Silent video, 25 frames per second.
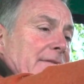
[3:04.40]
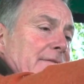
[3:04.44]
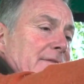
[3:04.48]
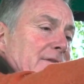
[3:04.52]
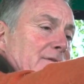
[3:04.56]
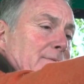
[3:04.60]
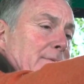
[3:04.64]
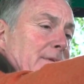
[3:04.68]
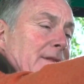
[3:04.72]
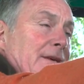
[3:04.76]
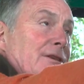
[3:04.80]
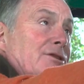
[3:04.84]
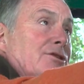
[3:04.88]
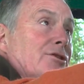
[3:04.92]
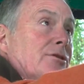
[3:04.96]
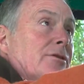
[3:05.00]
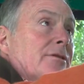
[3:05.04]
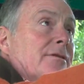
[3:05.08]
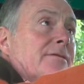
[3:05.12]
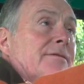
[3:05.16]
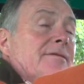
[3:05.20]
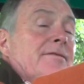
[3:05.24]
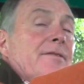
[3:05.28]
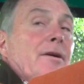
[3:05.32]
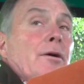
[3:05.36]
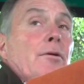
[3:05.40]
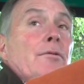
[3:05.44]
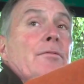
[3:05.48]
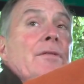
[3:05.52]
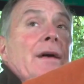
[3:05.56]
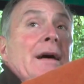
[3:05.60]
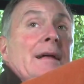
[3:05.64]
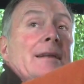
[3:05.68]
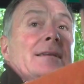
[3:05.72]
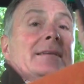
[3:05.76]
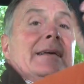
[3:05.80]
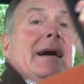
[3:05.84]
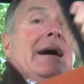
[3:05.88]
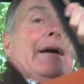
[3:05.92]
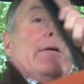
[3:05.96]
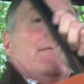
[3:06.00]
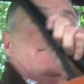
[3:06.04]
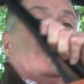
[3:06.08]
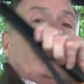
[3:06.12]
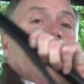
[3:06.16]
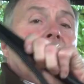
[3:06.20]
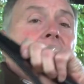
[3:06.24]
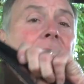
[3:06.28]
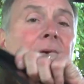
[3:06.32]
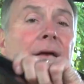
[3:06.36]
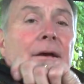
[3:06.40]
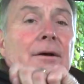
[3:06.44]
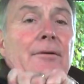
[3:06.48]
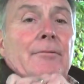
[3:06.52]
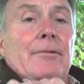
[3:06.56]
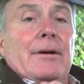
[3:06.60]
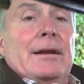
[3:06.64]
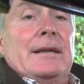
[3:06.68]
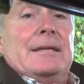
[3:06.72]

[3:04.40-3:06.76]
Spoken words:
is with this you can fold that down when